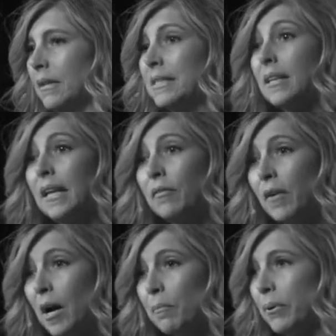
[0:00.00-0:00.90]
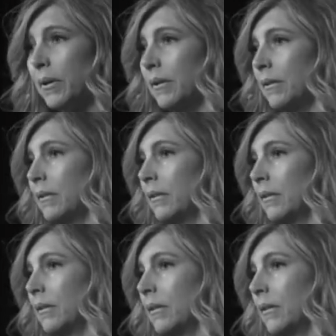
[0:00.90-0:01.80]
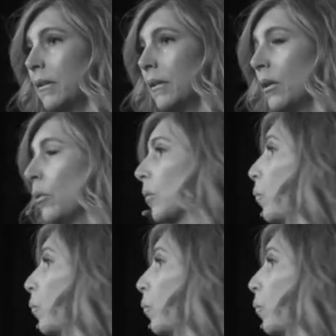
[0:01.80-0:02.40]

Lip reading: to give up or